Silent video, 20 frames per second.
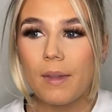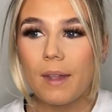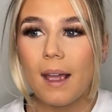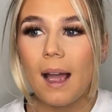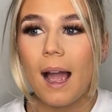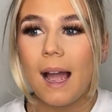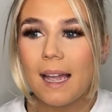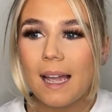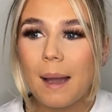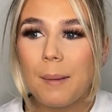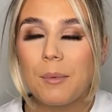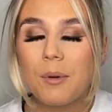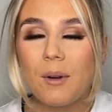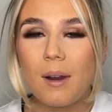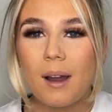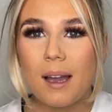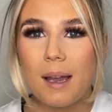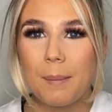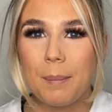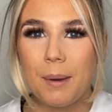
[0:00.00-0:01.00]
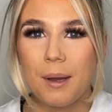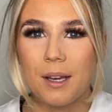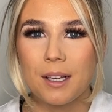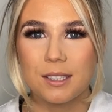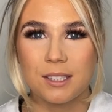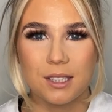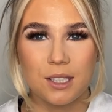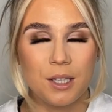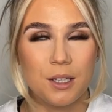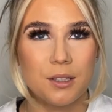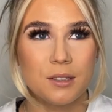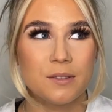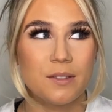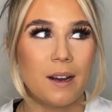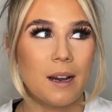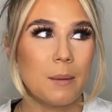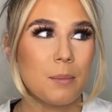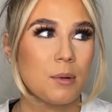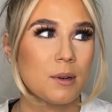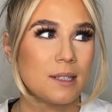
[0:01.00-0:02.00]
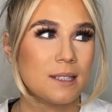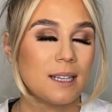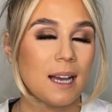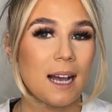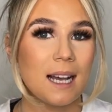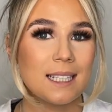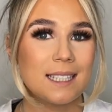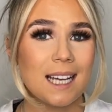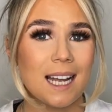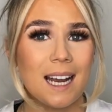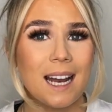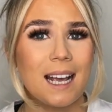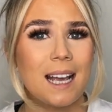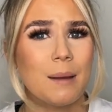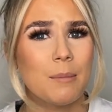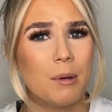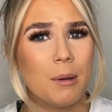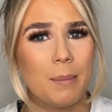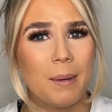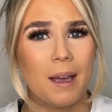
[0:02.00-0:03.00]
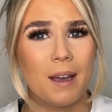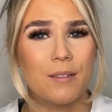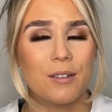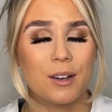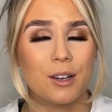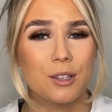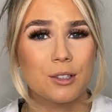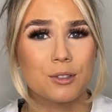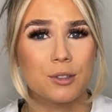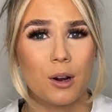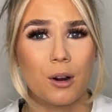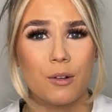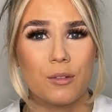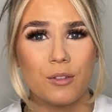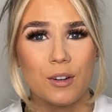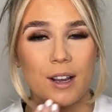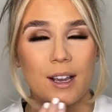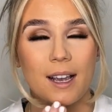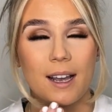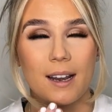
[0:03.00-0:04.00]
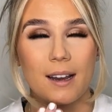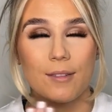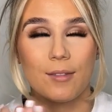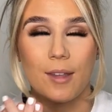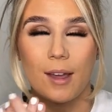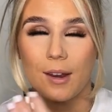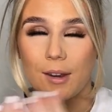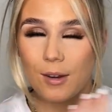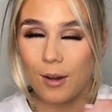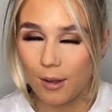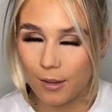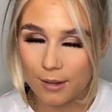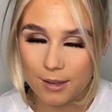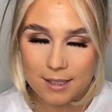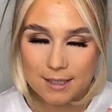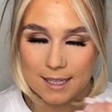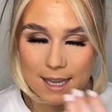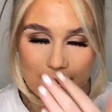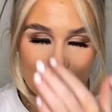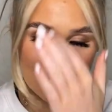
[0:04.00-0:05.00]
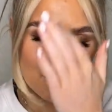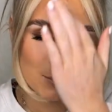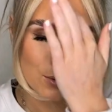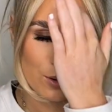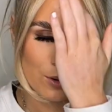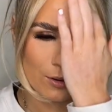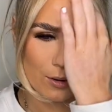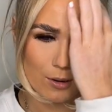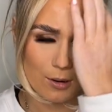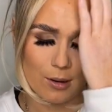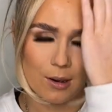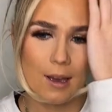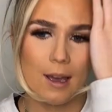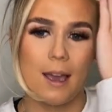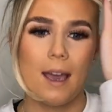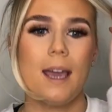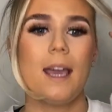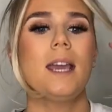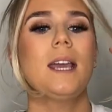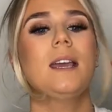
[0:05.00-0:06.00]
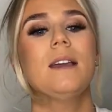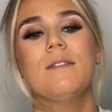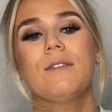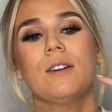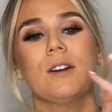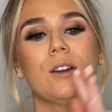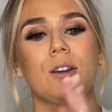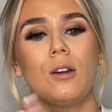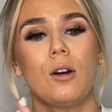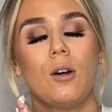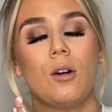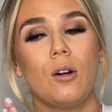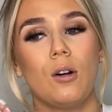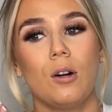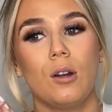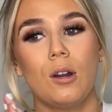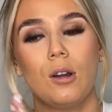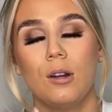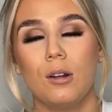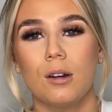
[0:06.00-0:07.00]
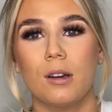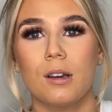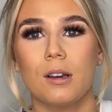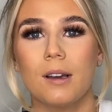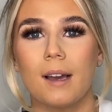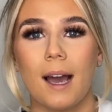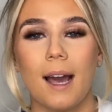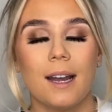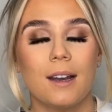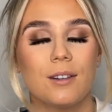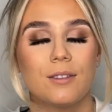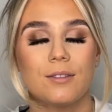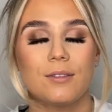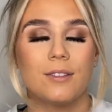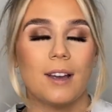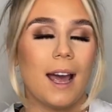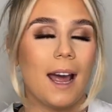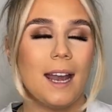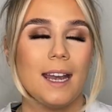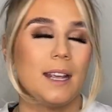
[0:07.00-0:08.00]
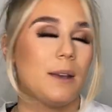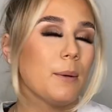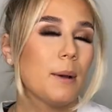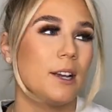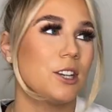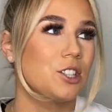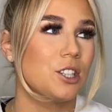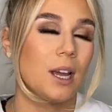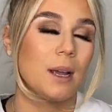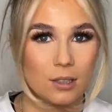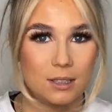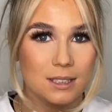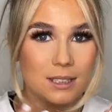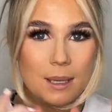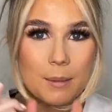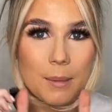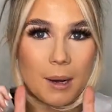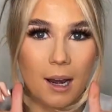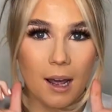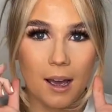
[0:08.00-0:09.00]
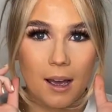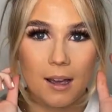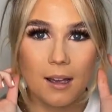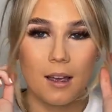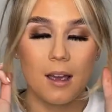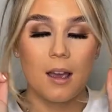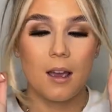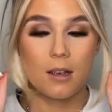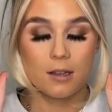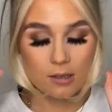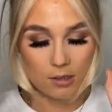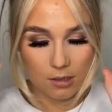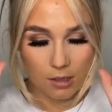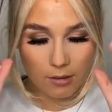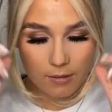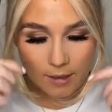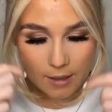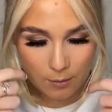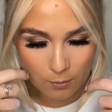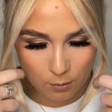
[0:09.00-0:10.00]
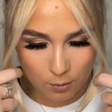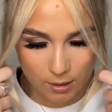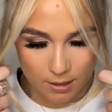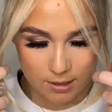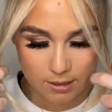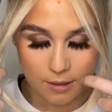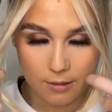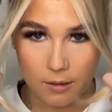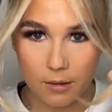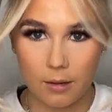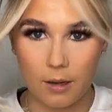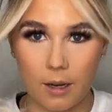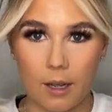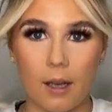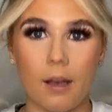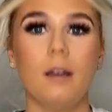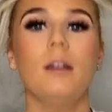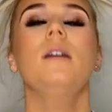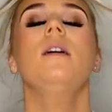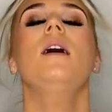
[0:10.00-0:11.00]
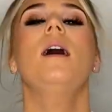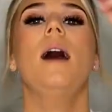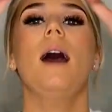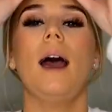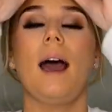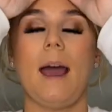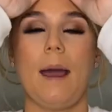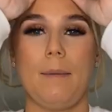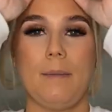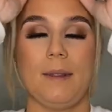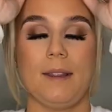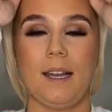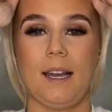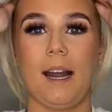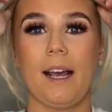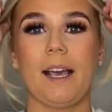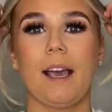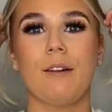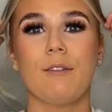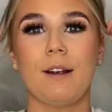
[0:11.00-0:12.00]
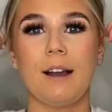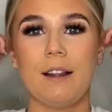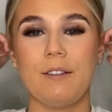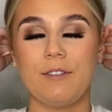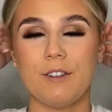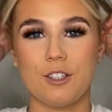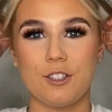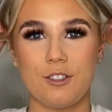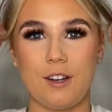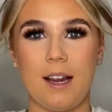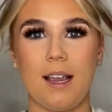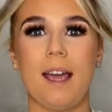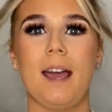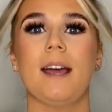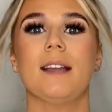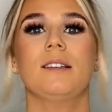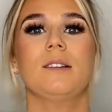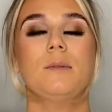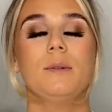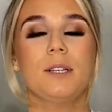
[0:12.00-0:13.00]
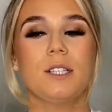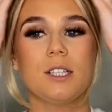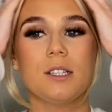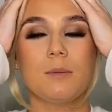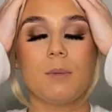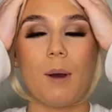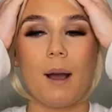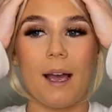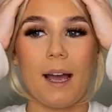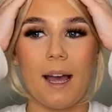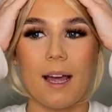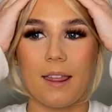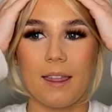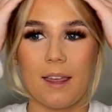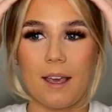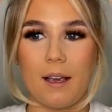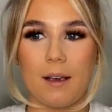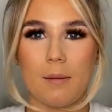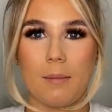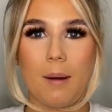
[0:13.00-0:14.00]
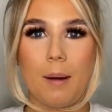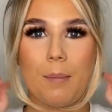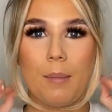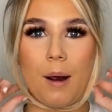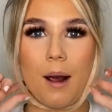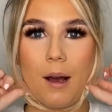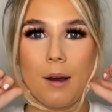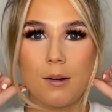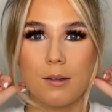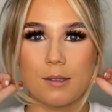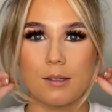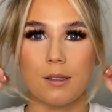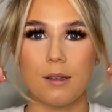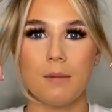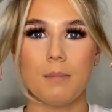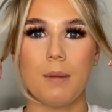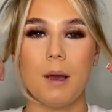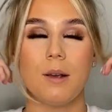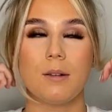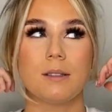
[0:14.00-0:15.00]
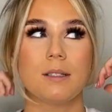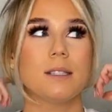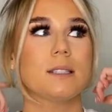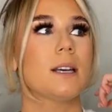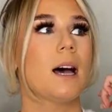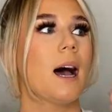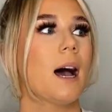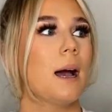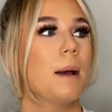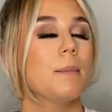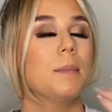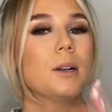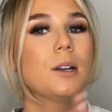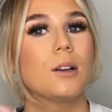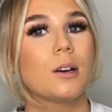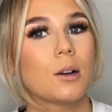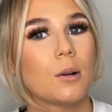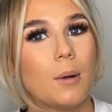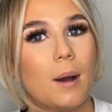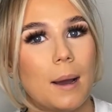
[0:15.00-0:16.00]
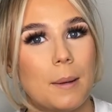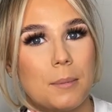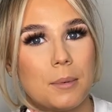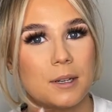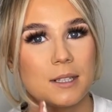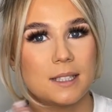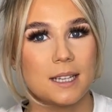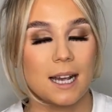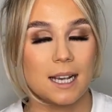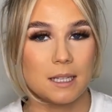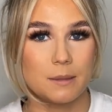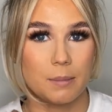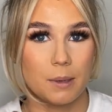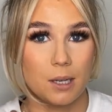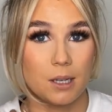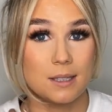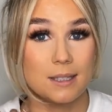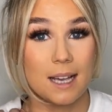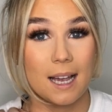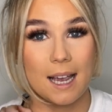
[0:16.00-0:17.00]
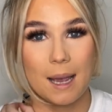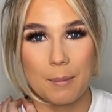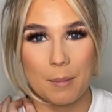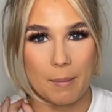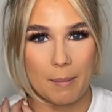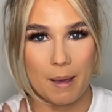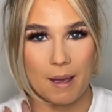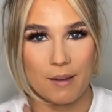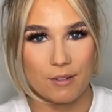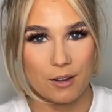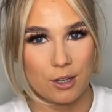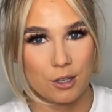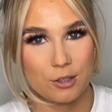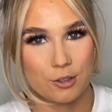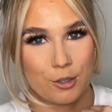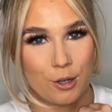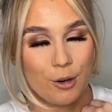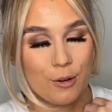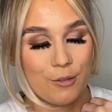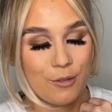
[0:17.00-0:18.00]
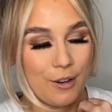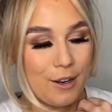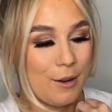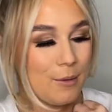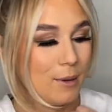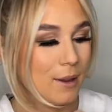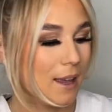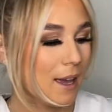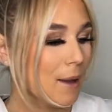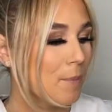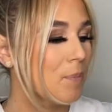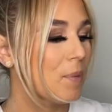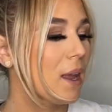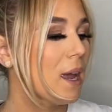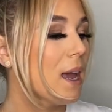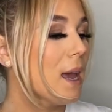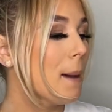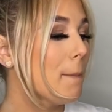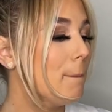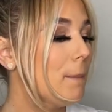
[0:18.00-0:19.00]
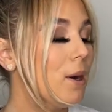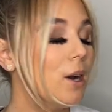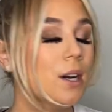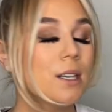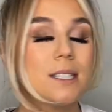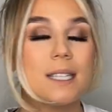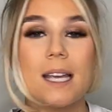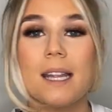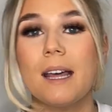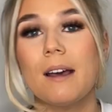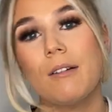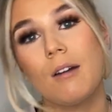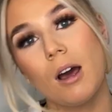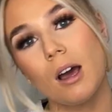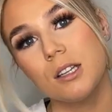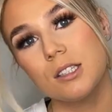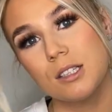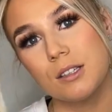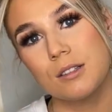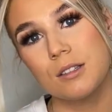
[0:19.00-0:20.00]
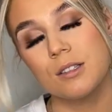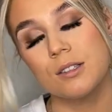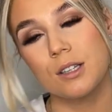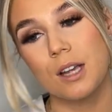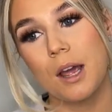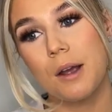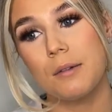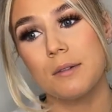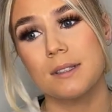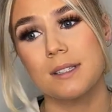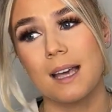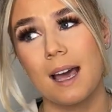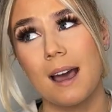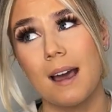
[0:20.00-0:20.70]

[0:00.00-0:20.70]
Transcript: I am quite a person who's very precise and I am a bit of a control freak, and if they're not the same or even or look kind of any way, shape similar, sorry, what is going on here? Then I get really frustrated, which is why I think my brows most of the time look quite precise, because I am a bit of a control freak with it. But there are do's and don'ts.